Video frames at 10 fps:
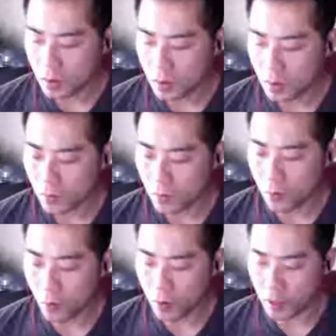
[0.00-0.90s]

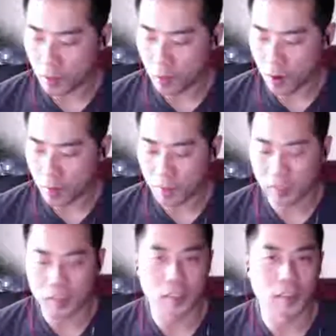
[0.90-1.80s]
41
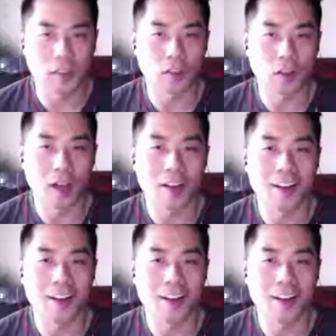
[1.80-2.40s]
businesses is a lot.